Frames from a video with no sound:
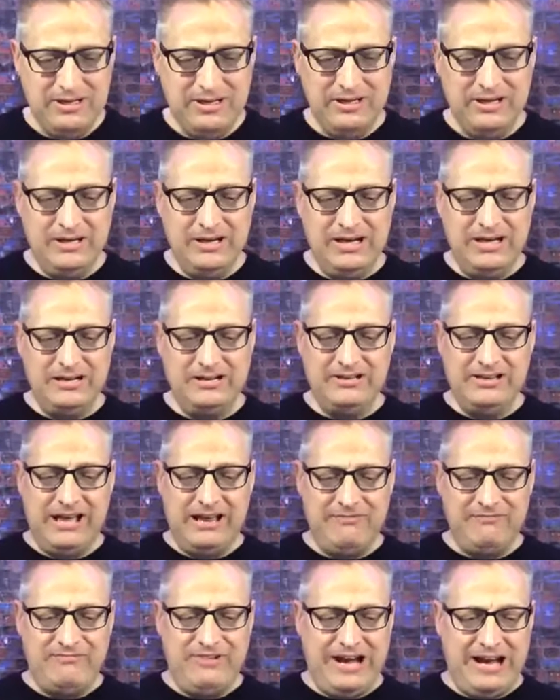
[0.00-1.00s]
uh, into
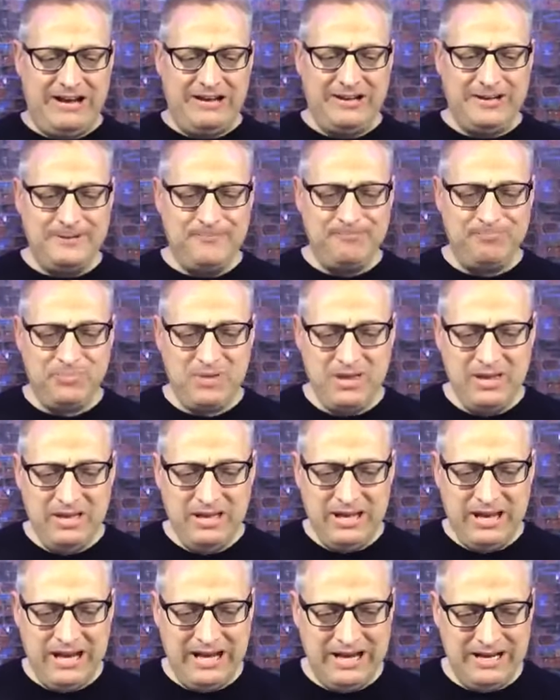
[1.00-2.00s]
that valley.
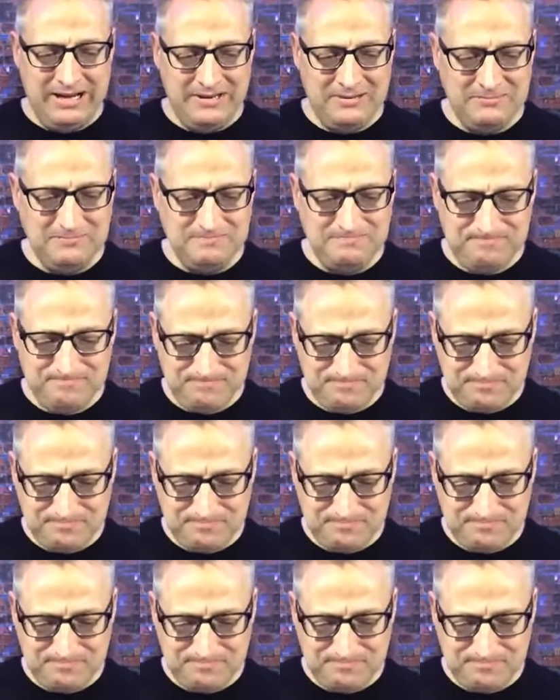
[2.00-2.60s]
And